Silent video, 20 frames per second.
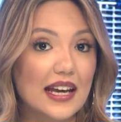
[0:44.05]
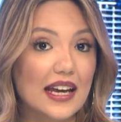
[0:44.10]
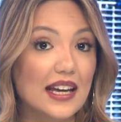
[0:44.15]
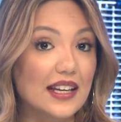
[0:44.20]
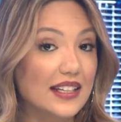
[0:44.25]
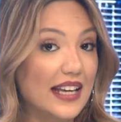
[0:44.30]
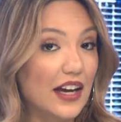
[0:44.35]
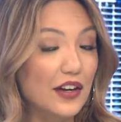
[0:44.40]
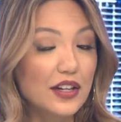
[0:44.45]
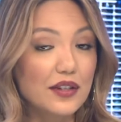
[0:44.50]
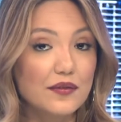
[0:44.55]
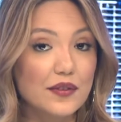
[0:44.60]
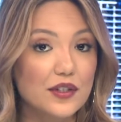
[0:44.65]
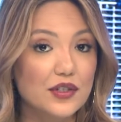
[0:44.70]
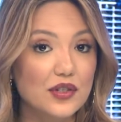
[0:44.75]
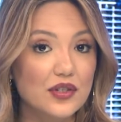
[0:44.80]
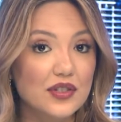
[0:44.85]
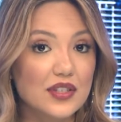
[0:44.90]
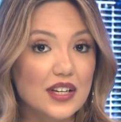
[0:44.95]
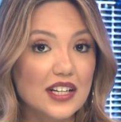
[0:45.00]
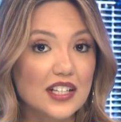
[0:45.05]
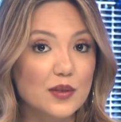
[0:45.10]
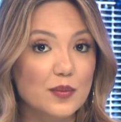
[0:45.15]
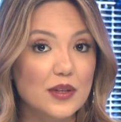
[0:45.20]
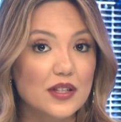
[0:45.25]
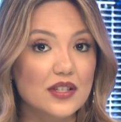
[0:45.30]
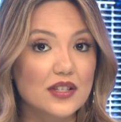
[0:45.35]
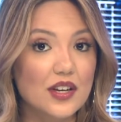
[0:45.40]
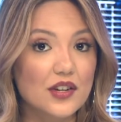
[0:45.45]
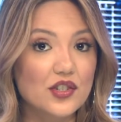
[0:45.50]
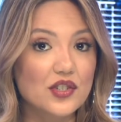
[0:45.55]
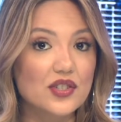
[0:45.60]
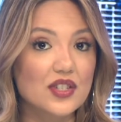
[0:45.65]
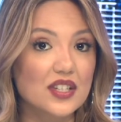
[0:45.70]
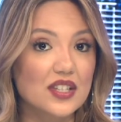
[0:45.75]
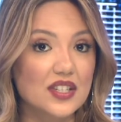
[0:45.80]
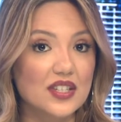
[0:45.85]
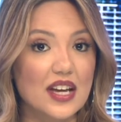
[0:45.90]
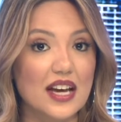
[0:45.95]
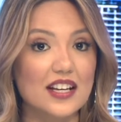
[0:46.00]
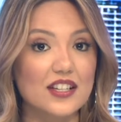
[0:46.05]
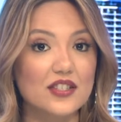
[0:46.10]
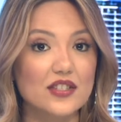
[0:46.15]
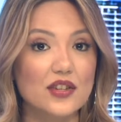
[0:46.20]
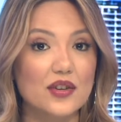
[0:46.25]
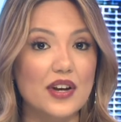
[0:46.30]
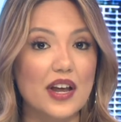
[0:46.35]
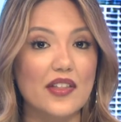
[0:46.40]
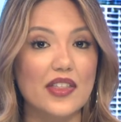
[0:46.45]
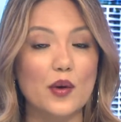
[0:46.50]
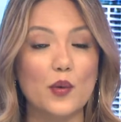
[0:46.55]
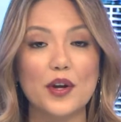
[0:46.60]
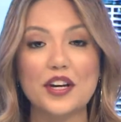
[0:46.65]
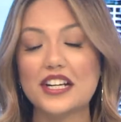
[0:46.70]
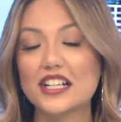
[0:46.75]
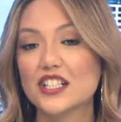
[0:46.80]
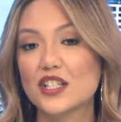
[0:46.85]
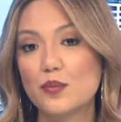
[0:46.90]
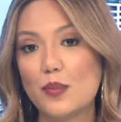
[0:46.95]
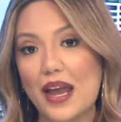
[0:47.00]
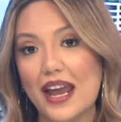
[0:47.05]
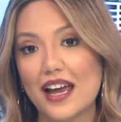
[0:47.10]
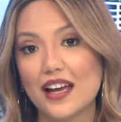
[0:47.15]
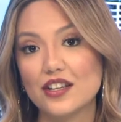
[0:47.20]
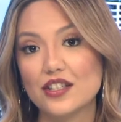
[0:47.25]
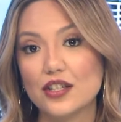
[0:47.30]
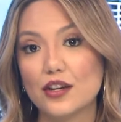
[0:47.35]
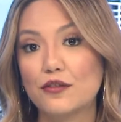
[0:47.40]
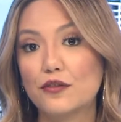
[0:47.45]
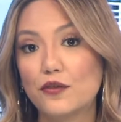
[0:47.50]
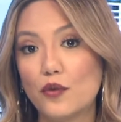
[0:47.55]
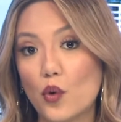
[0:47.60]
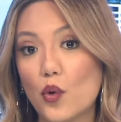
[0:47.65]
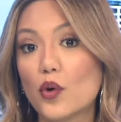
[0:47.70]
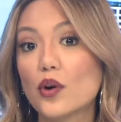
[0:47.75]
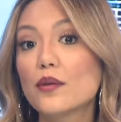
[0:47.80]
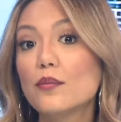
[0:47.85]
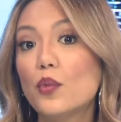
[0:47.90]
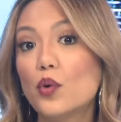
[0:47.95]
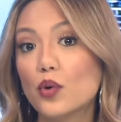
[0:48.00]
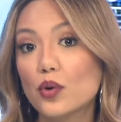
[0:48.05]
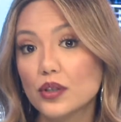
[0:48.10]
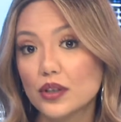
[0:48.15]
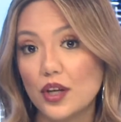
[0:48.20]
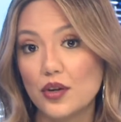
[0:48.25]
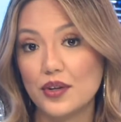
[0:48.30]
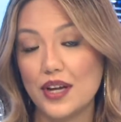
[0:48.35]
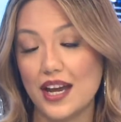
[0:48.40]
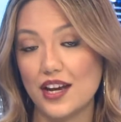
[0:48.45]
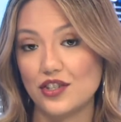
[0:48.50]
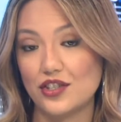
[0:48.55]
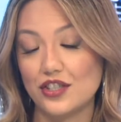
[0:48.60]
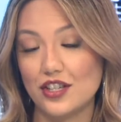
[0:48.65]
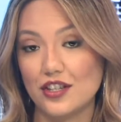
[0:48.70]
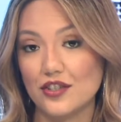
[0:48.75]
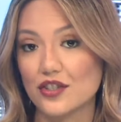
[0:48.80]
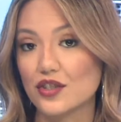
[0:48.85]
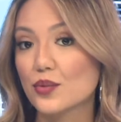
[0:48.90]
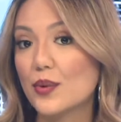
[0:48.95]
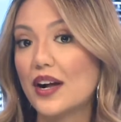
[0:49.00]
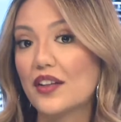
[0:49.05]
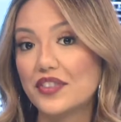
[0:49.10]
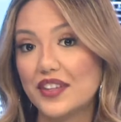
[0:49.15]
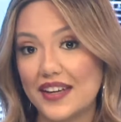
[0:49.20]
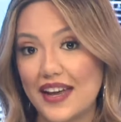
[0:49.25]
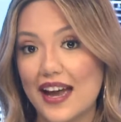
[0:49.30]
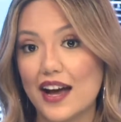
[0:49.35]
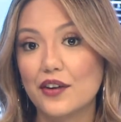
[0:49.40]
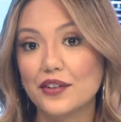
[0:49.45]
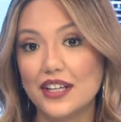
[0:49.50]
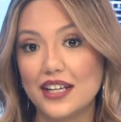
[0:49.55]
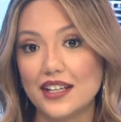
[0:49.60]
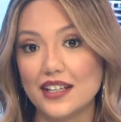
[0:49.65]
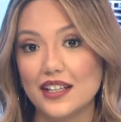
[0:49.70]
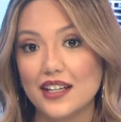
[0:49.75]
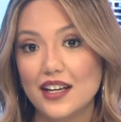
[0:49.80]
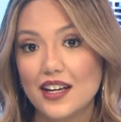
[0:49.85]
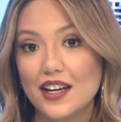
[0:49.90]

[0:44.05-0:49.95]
and county officials say it's been such a success, so now they want to expand to four more locations throughout the county.